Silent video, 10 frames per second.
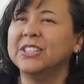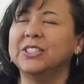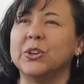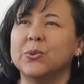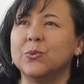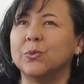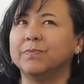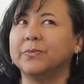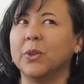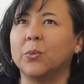So
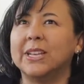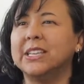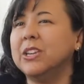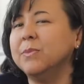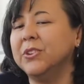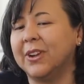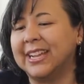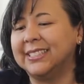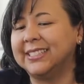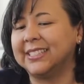when human
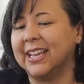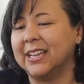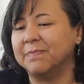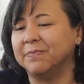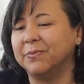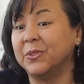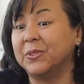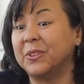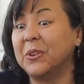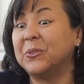rights
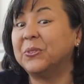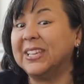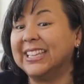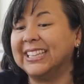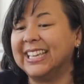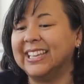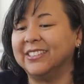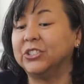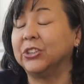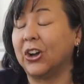
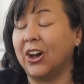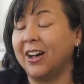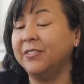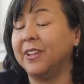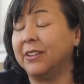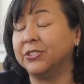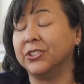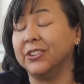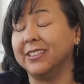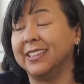really took off
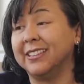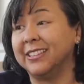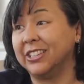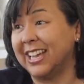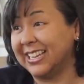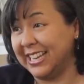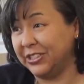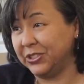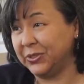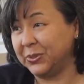after the United
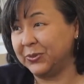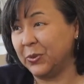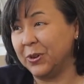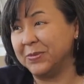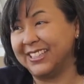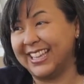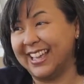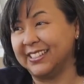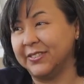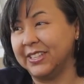Nations was formed at the
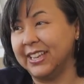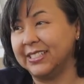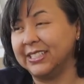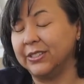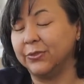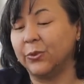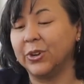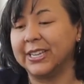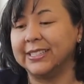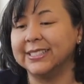end of the
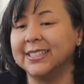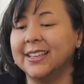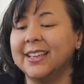1940s,